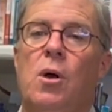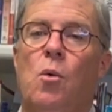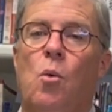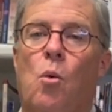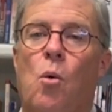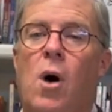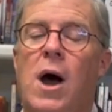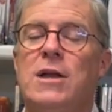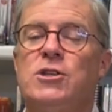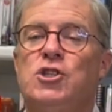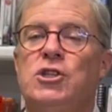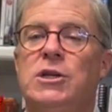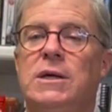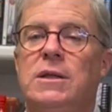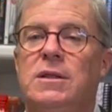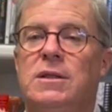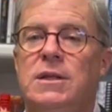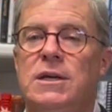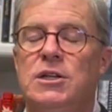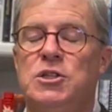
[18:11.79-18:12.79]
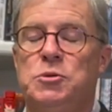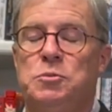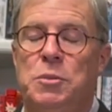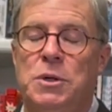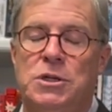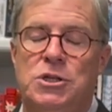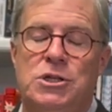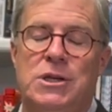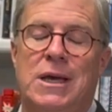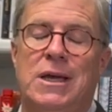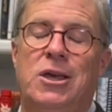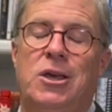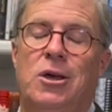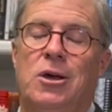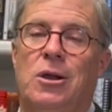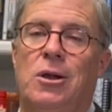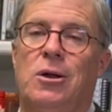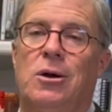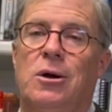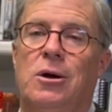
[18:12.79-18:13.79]
watching this
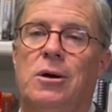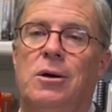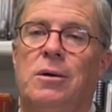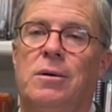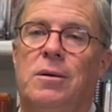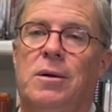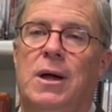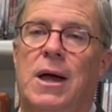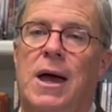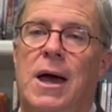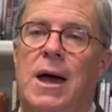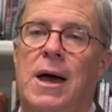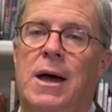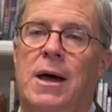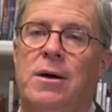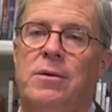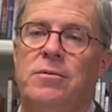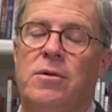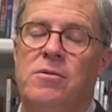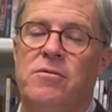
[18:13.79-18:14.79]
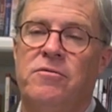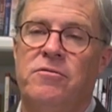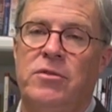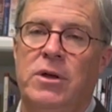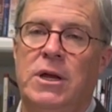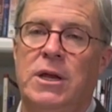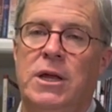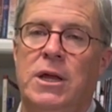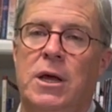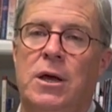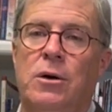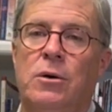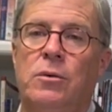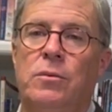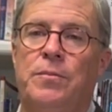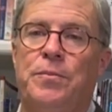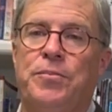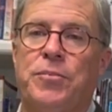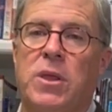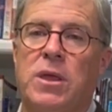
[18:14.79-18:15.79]
particular video,